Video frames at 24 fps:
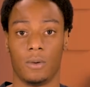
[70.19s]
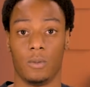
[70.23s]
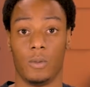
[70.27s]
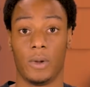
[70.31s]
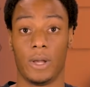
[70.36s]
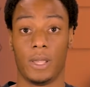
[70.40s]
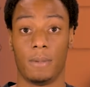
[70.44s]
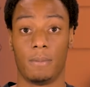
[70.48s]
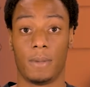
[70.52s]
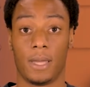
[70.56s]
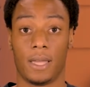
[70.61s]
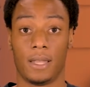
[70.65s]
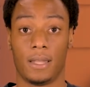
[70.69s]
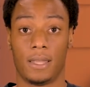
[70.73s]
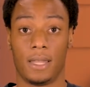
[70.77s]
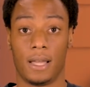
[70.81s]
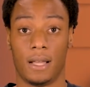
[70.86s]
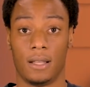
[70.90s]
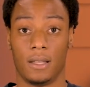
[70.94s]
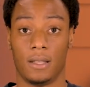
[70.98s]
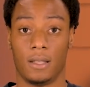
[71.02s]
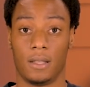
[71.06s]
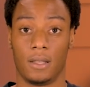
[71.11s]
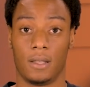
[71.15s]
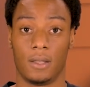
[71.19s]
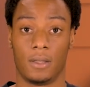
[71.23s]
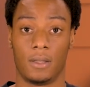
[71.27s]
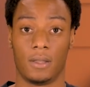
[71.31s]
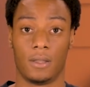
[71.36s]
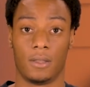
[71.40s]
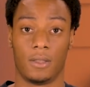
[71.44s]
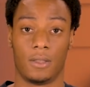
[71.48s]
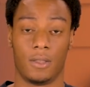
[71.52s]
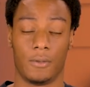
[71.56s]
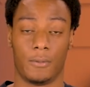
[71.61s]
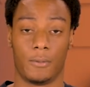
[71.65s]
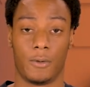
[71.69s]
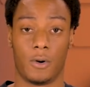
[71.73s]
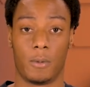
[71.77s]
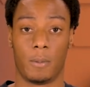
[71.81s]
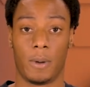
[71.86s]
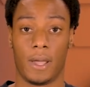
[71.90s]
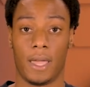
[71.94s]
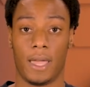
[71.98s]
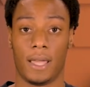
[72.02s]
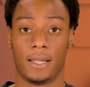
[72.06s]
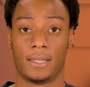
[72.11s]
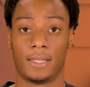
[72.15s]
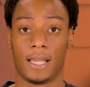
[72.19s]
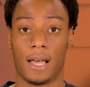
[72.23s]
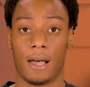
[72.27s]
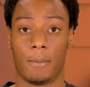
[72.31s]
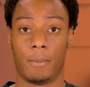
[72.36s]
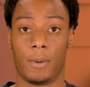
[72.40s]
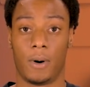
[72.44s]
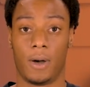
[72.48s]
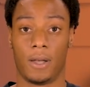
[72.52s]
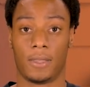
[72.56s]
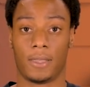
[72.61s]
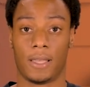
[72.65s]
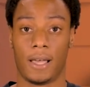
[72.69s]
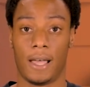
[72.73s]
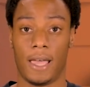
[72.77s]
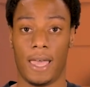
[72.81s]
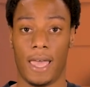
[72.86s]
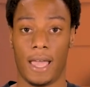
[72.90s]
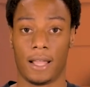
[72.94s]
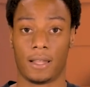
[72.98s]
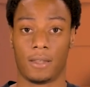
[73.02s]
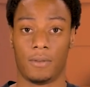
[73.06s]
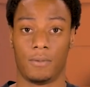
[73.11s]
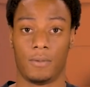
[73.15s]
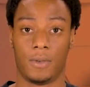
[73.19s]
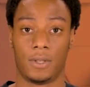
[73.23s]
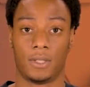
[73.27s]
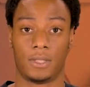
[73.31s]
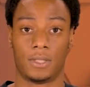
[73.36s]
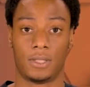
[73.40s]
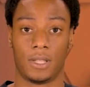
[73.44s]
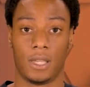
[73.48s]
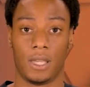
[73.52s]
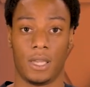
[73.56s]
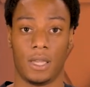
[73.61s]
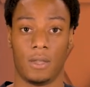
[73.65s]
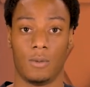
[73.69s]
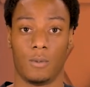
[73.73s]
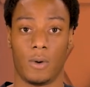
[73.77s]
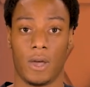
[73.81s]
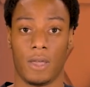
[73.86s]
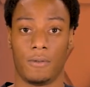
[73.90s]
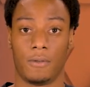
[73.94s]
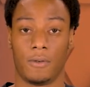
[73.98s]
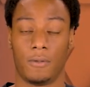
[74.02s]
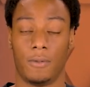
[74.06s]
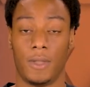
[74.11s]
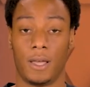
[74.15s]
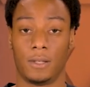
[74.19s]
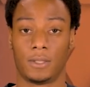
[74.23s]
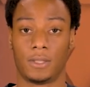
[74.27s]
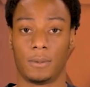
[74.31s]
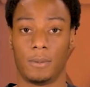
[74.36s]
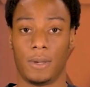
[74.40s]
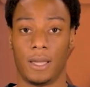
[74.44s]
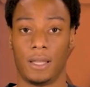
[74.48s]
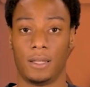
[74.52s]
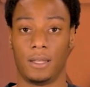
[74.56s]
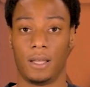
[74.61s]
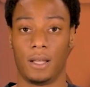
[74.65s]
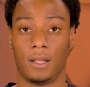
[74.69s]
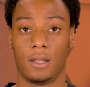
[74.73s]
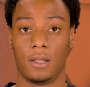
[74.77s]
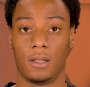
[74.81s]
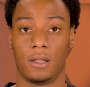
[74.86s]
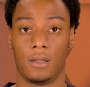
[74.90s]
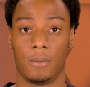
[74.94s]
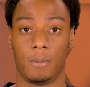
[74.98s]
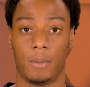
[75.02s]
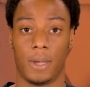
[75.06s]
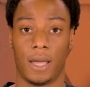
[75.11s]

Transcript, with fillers: Winnie Mandela, the former anti-apartheid activist and wife of Nelson Mandela,